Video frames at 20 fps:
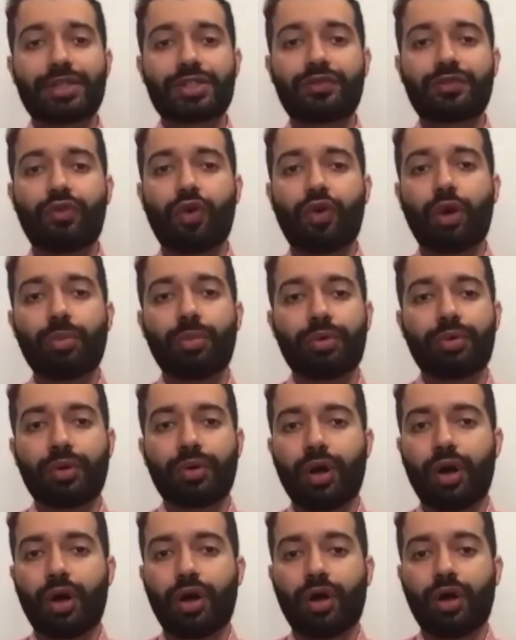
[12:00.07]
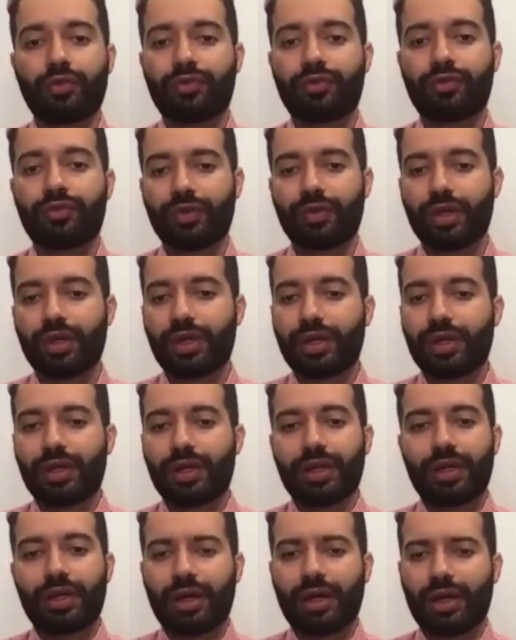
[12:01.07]
form of
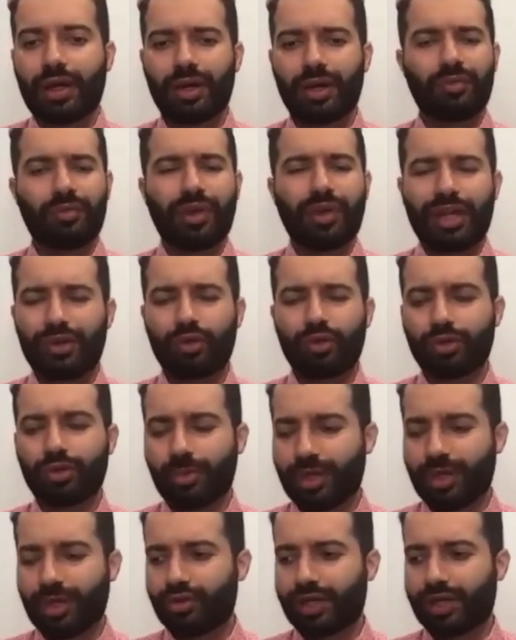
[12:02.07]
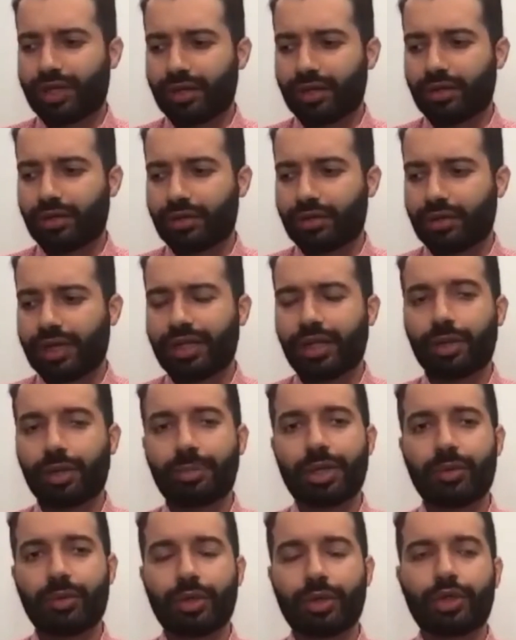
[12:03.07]
very rudimentary
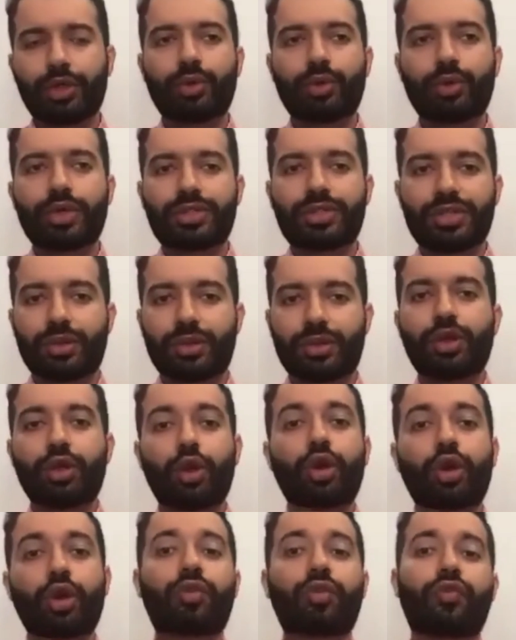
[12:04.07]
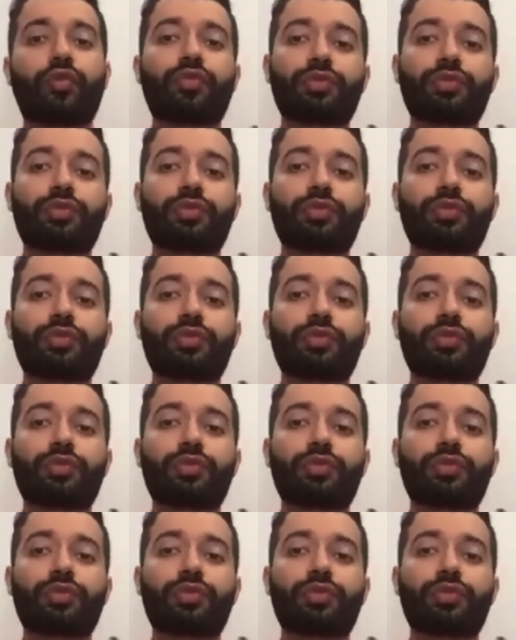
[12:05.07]
NLP will do is it will look